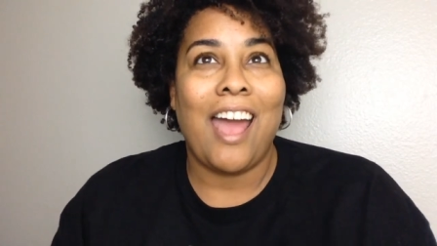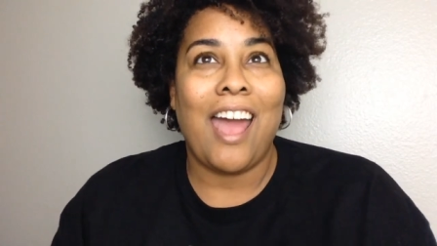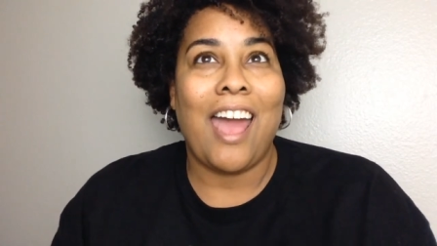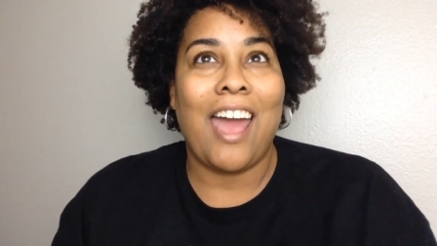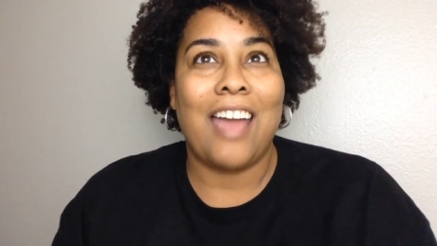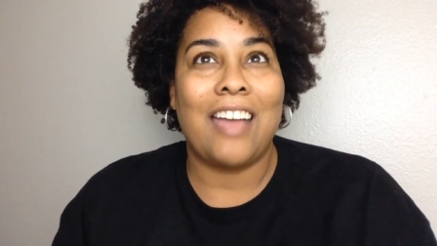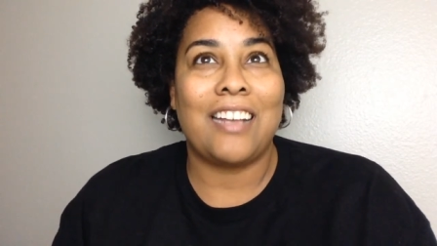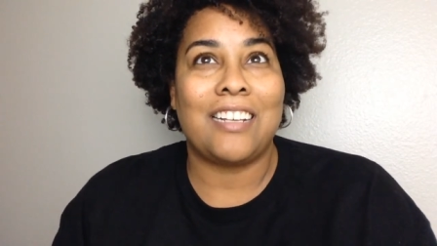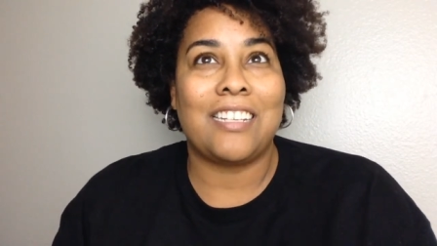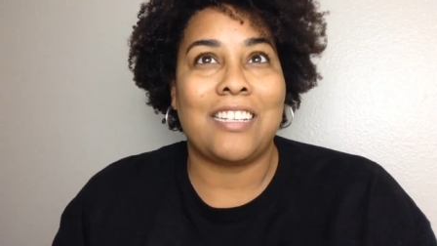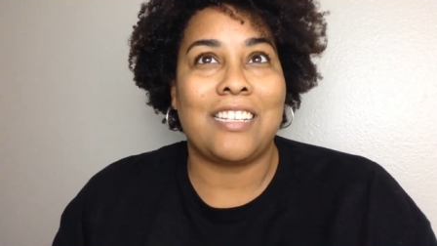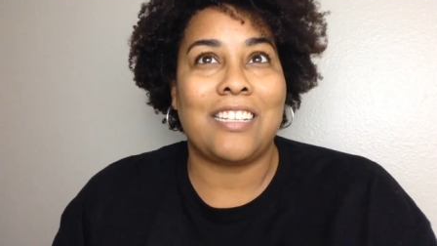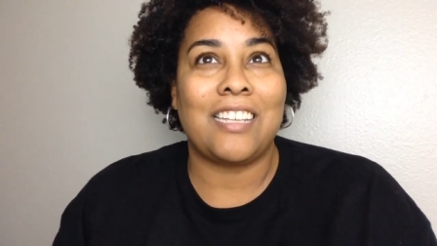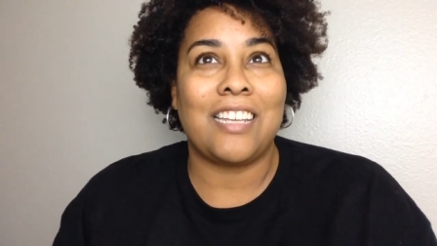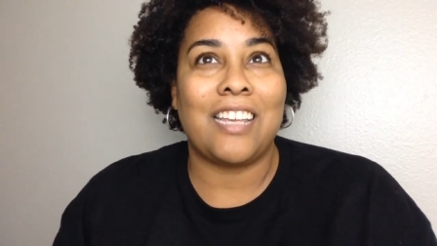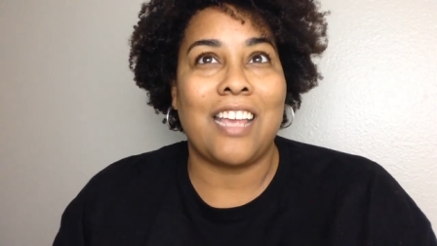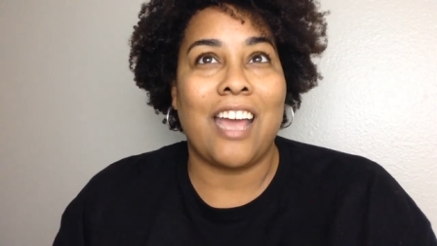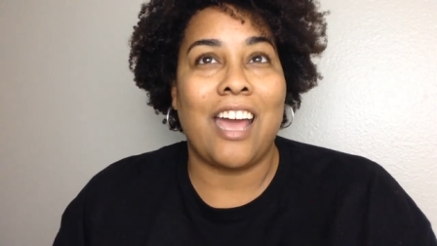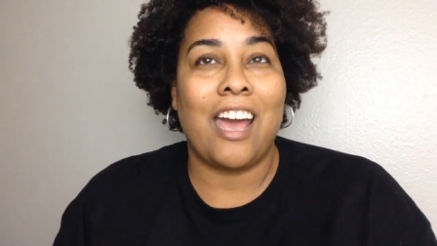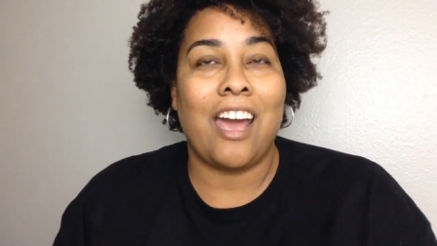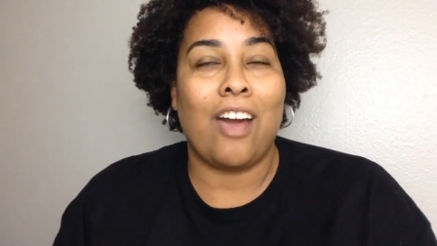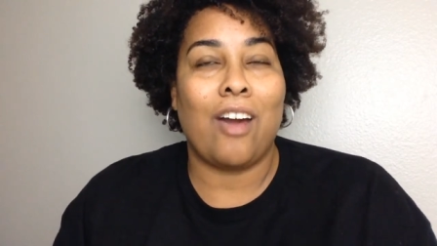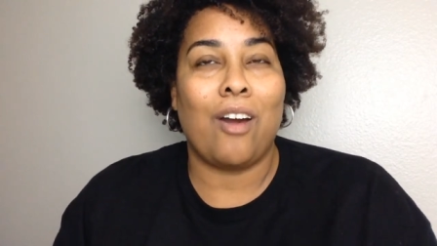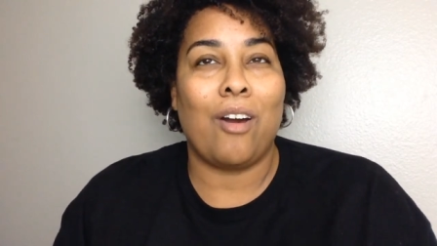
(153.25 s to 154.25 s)
and to see
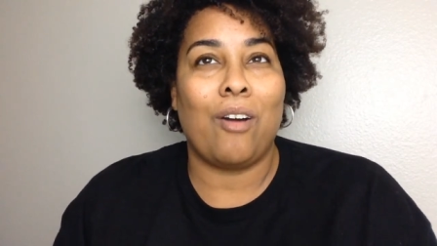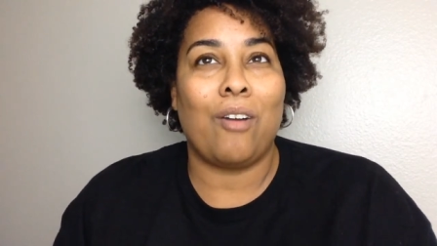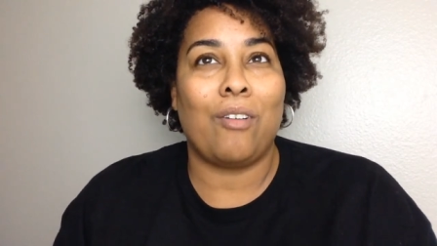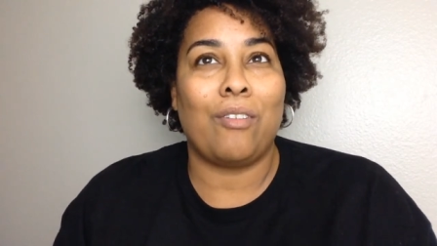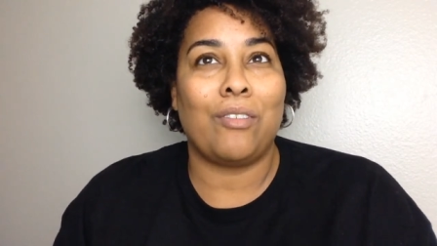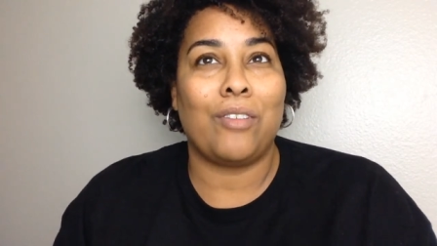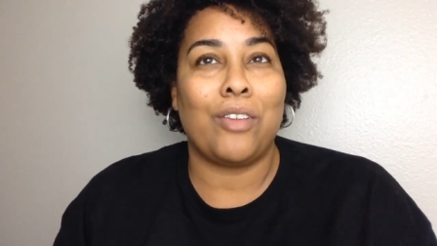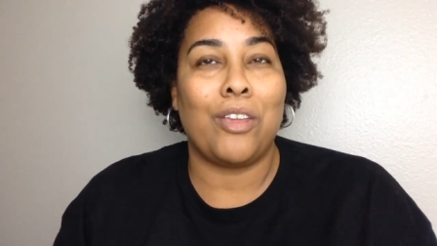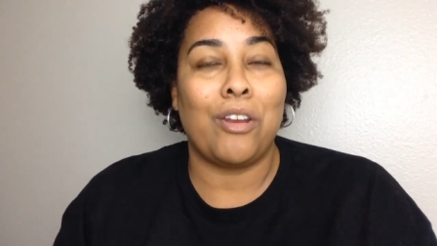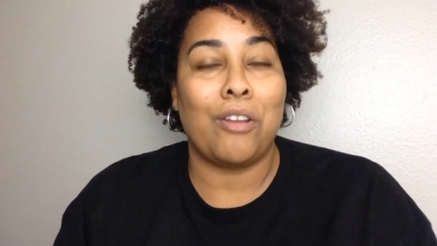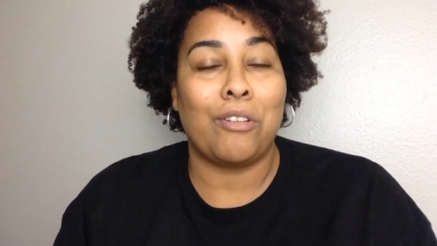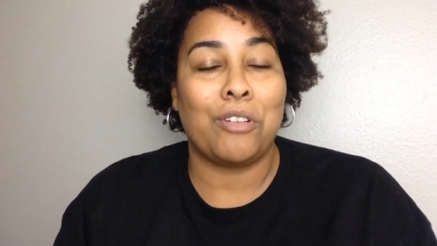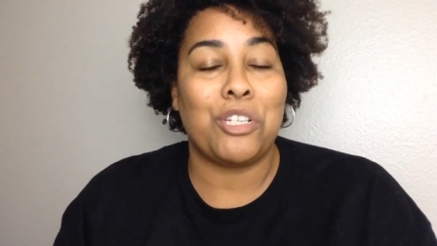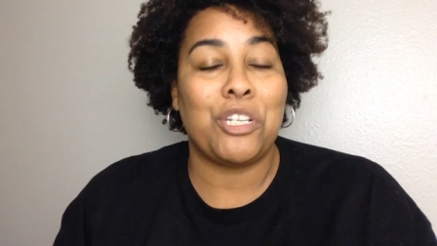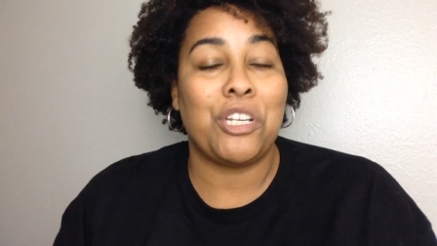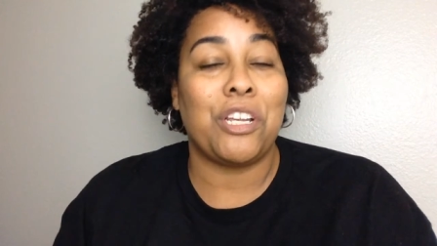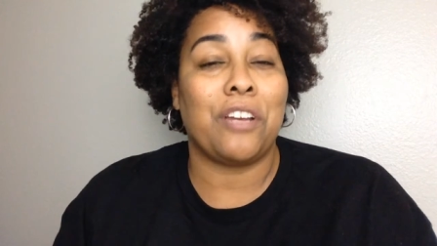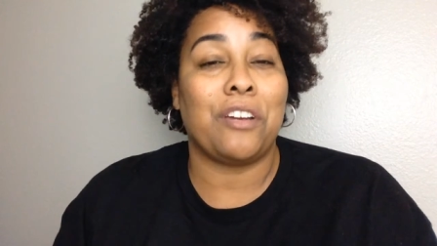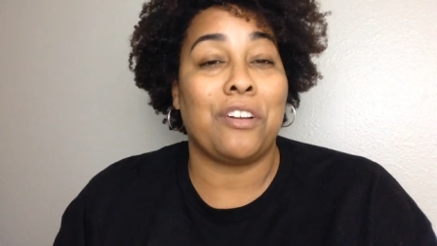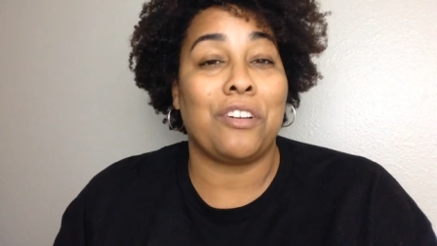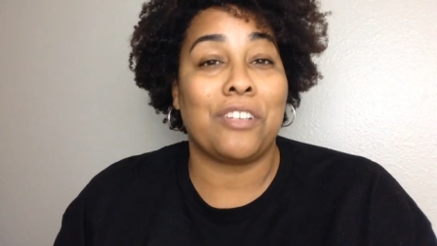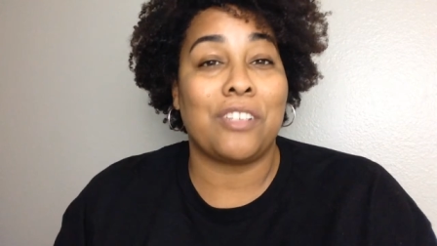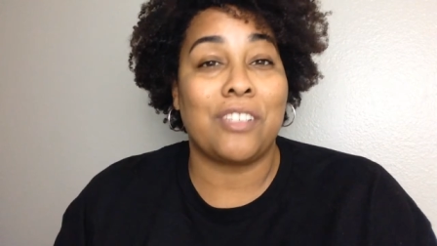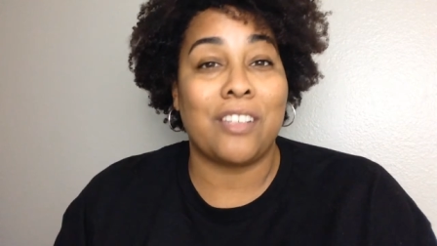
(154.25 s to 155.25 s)
how, you know, she
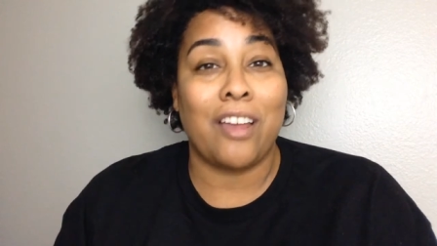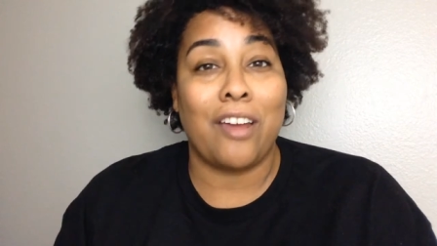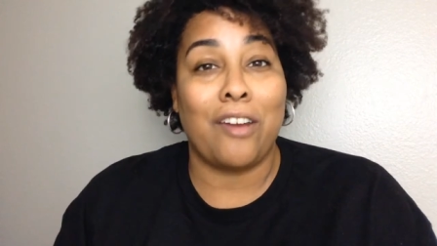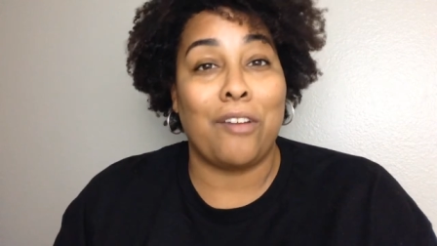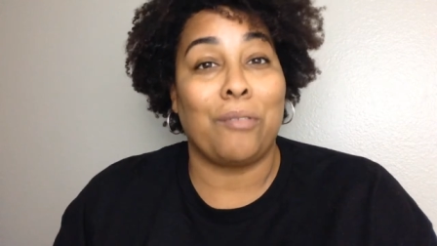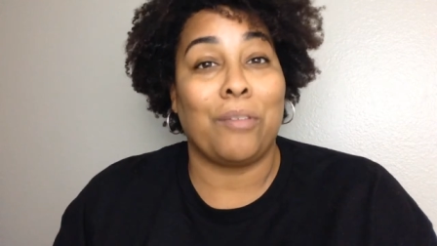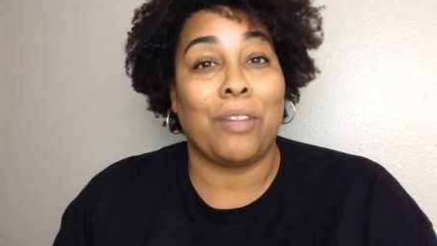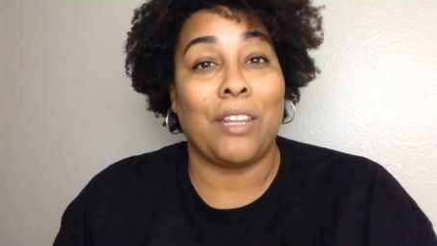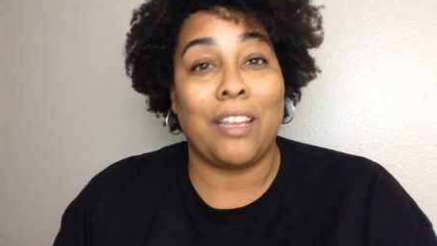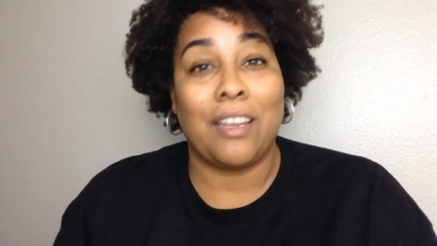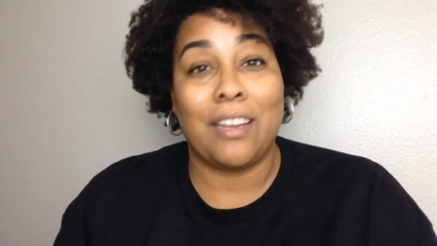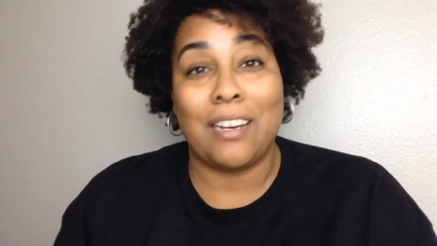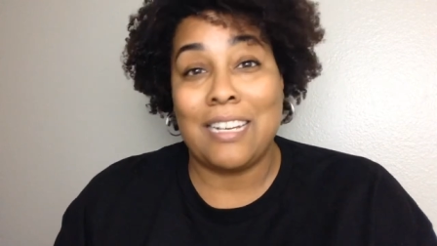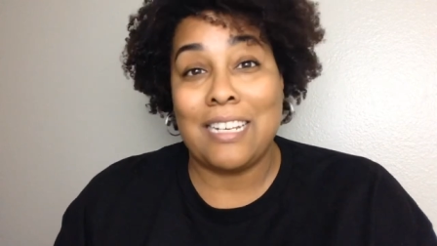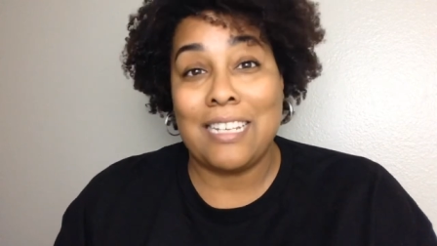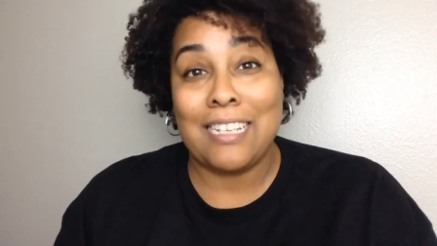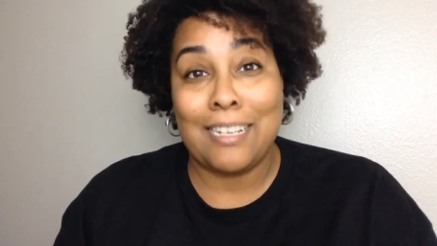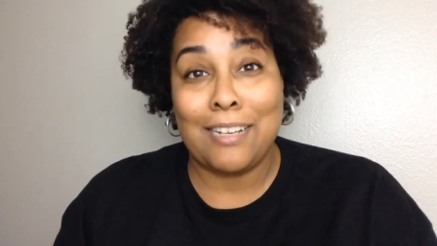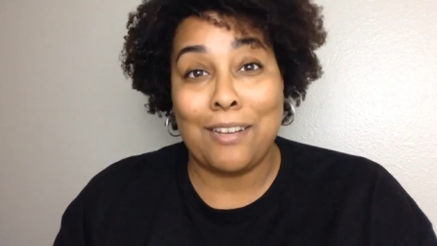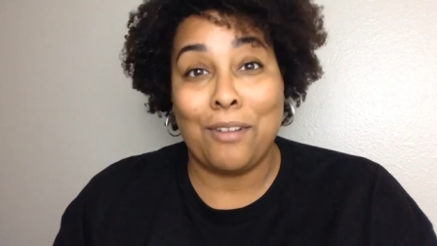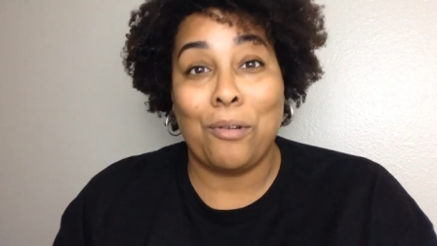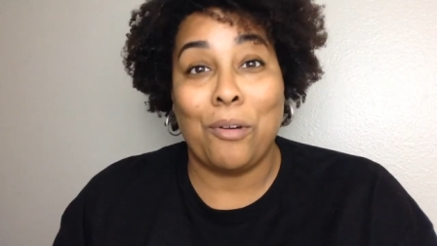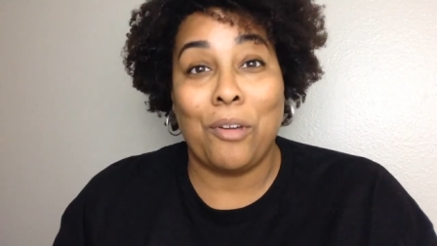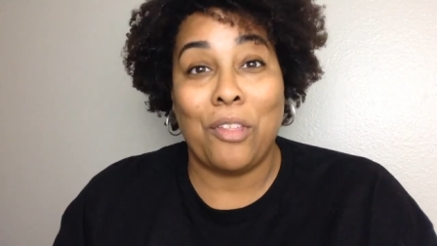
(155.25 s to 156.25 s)
and her son are really going to
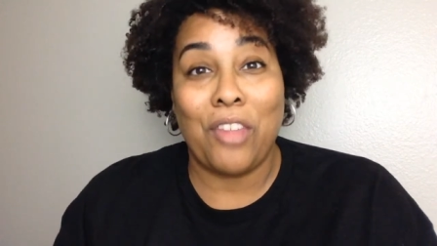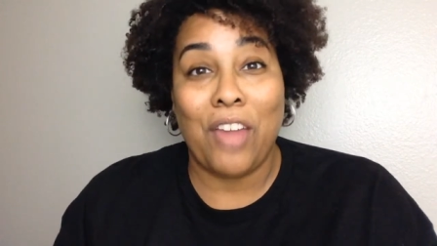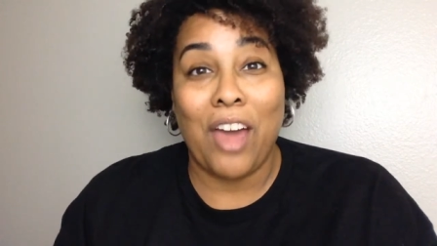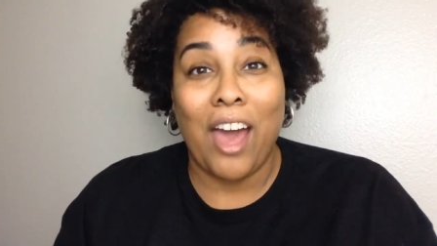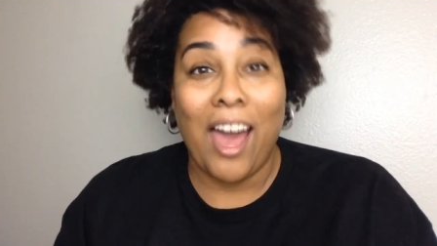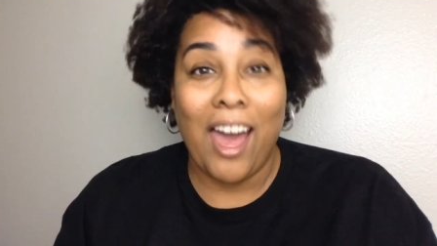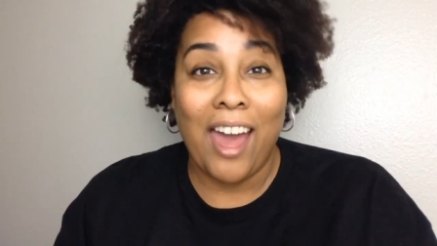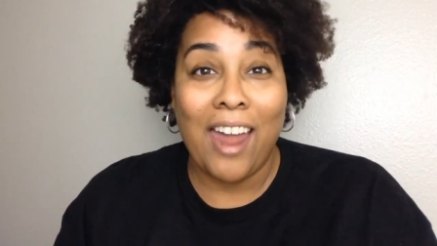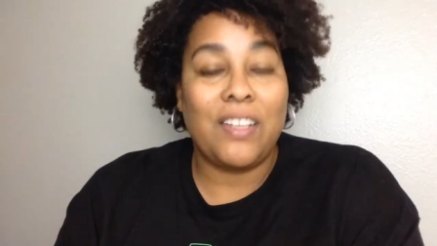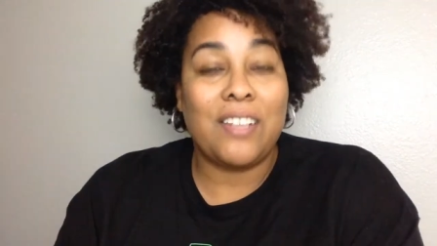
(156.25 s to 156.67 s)
deal with that.